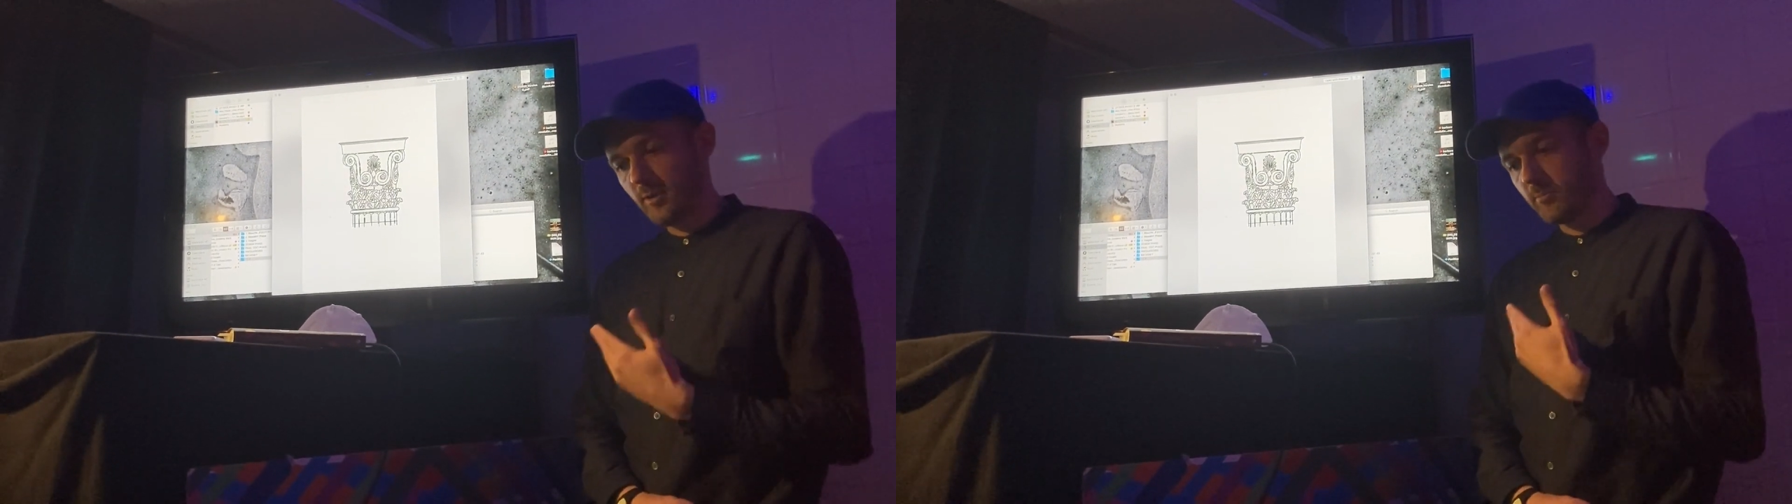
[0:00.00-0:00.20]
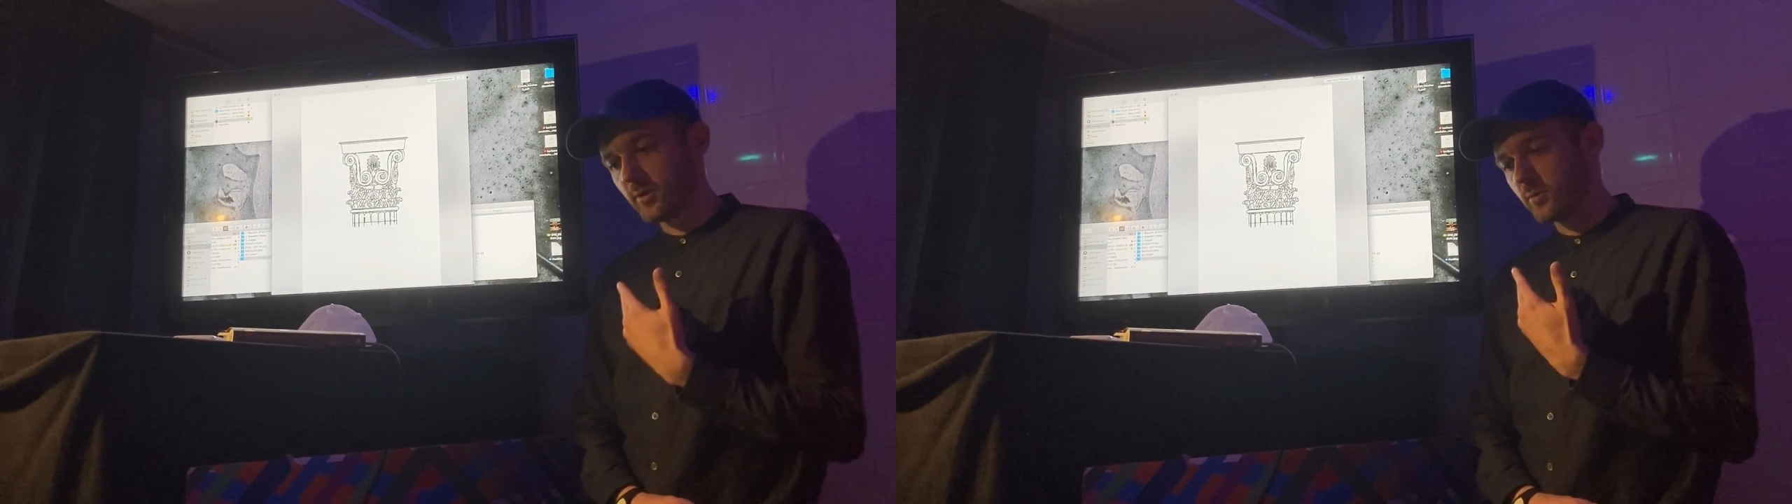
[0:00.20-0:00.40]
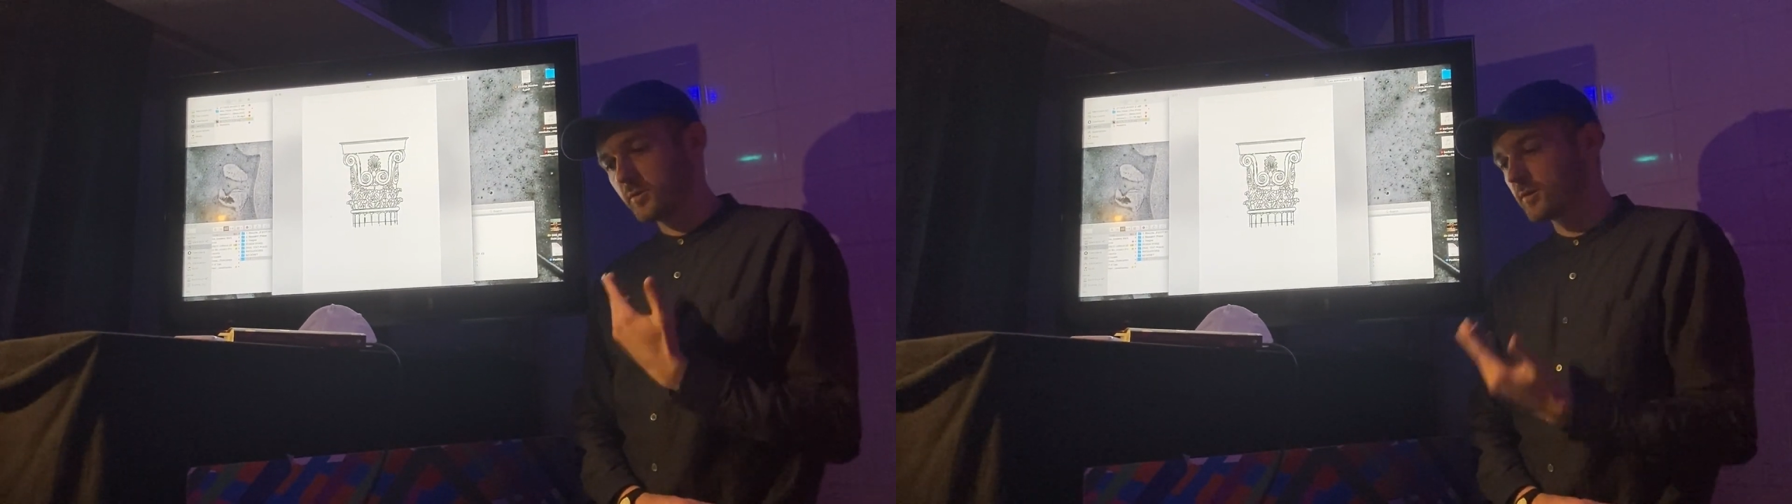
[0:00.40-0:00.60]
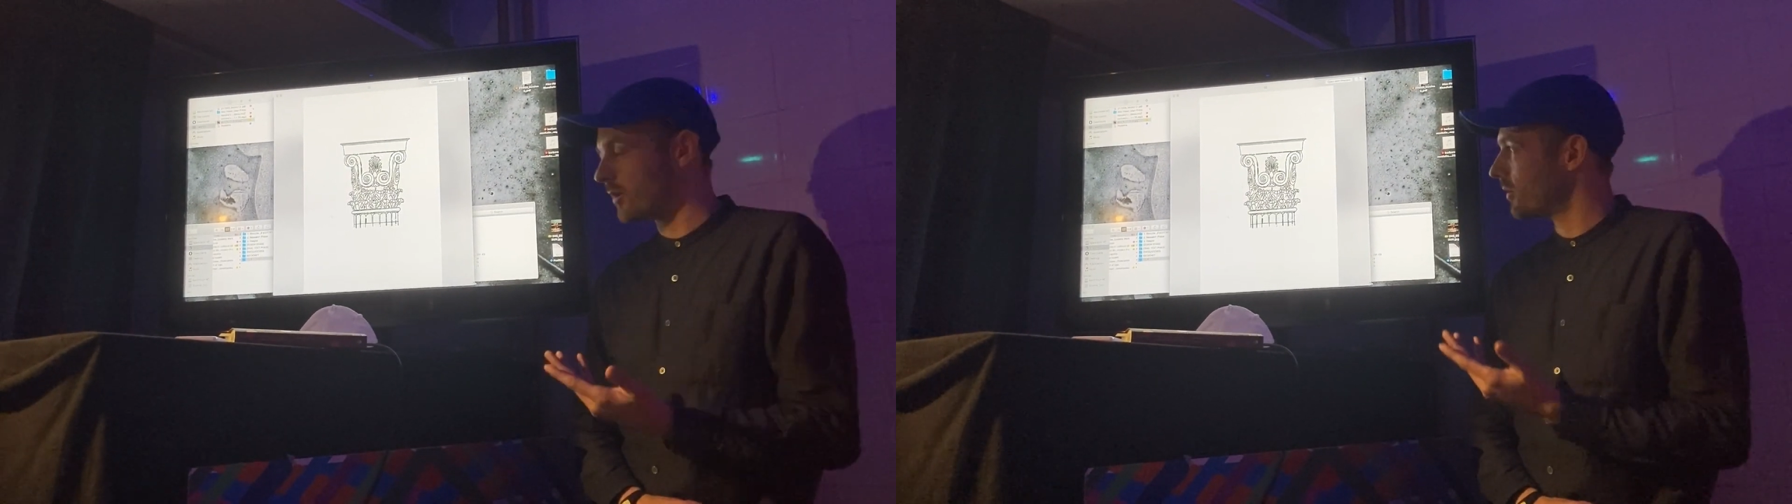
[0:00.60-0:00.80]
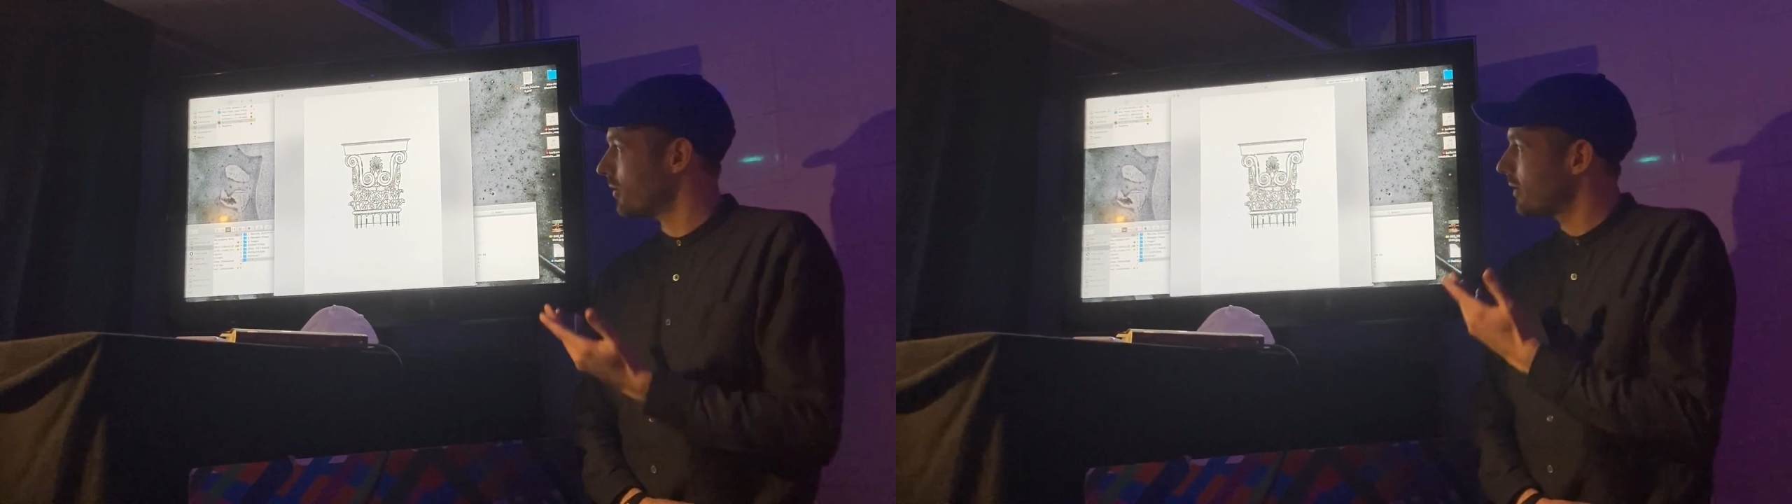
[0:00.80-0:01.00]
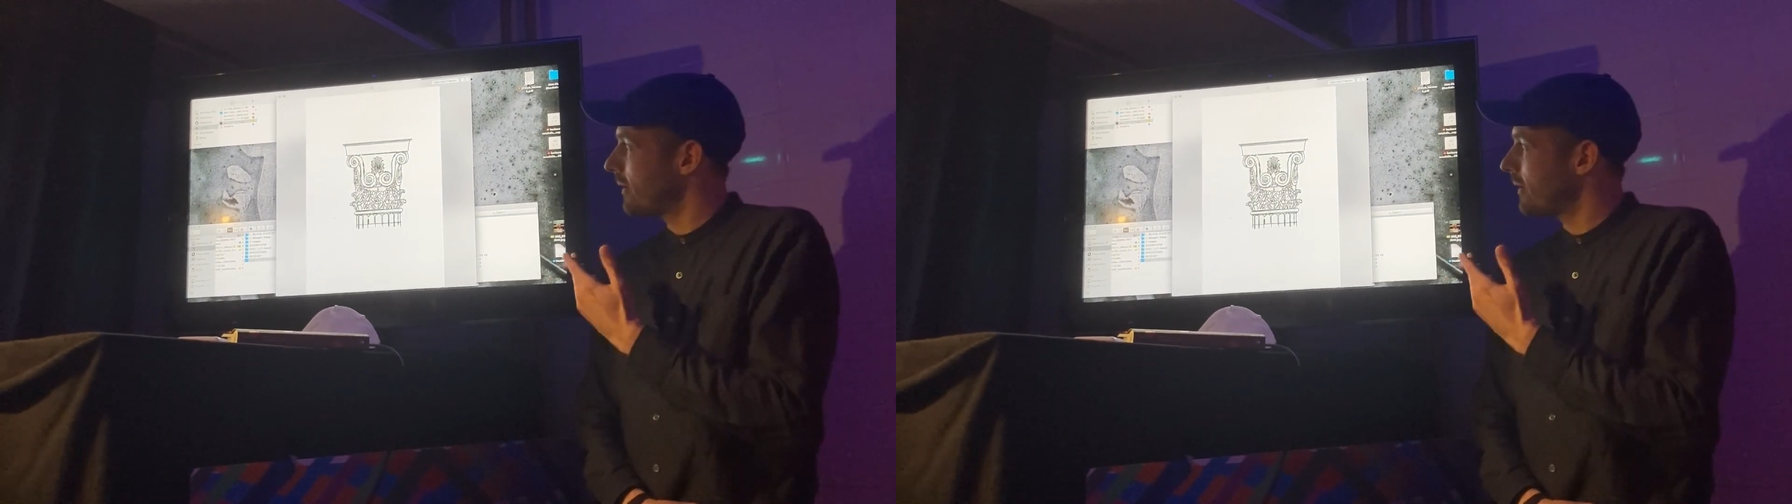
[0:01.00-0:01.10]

but also